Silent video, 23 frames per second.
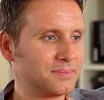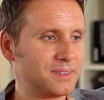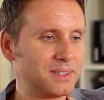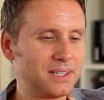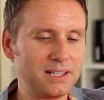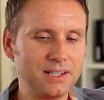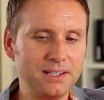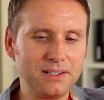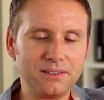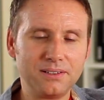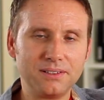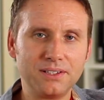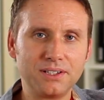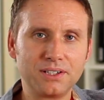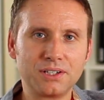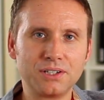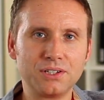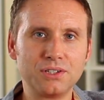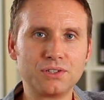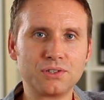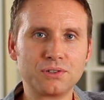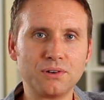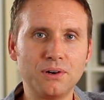The
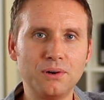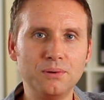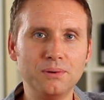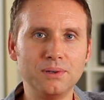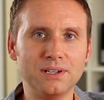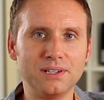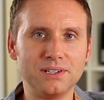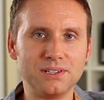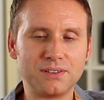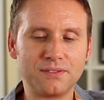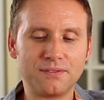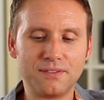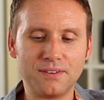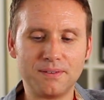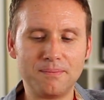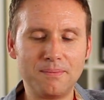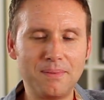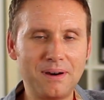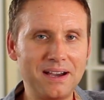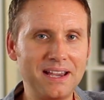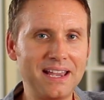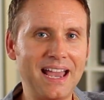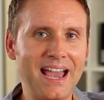controllers for
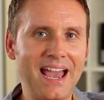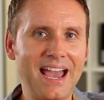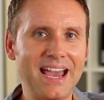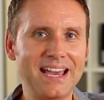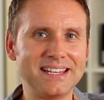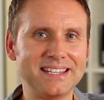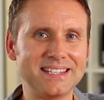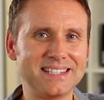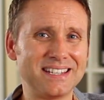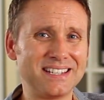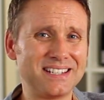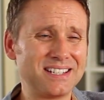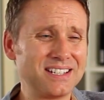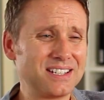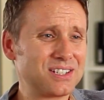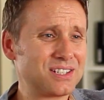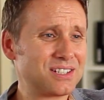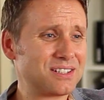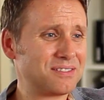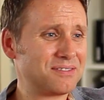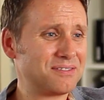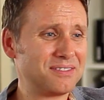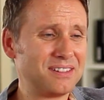my hands are
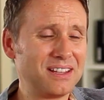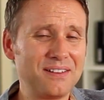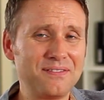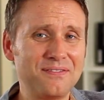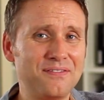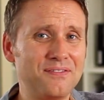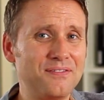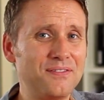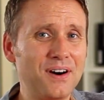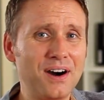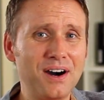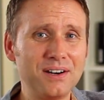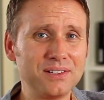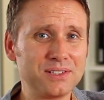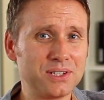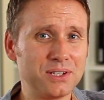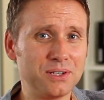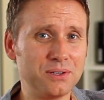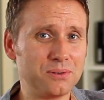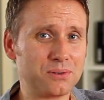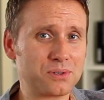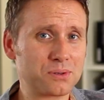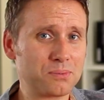they're far
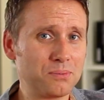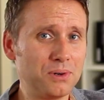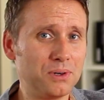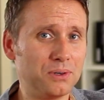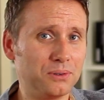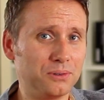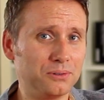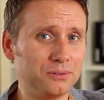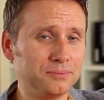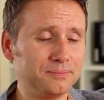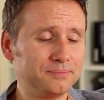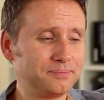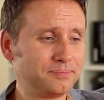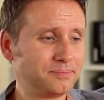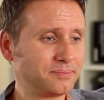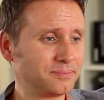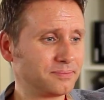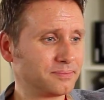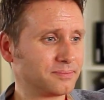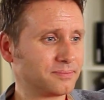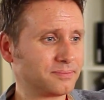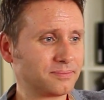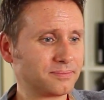too small.
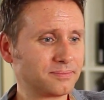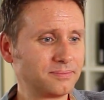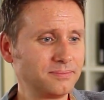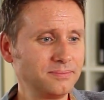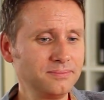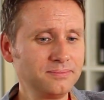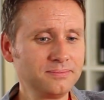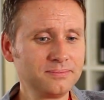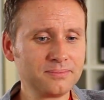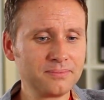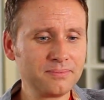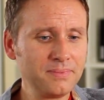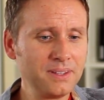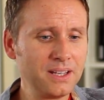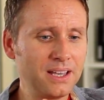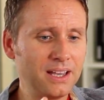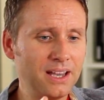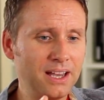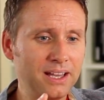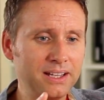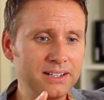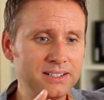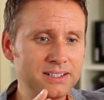
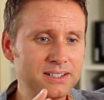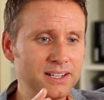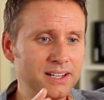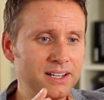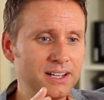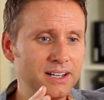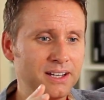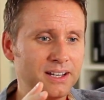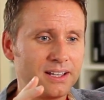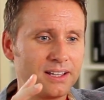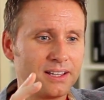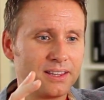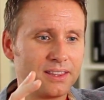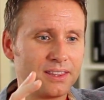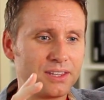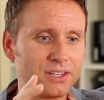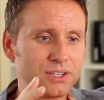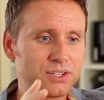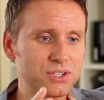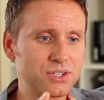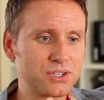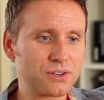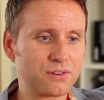And
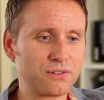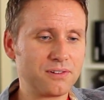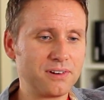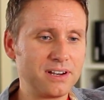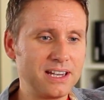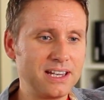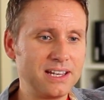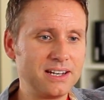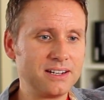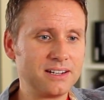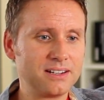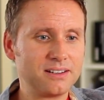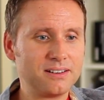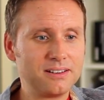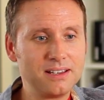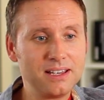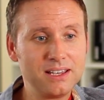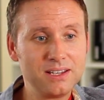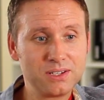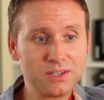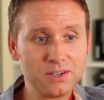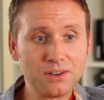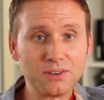The screen
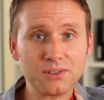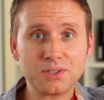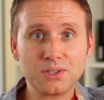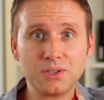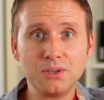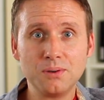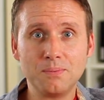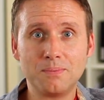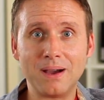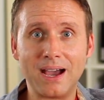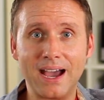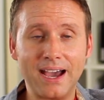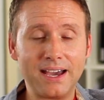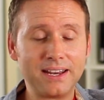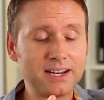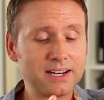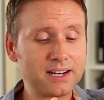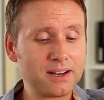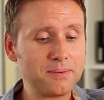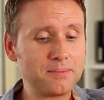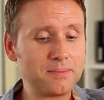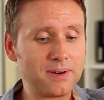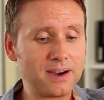is not too bad. I don't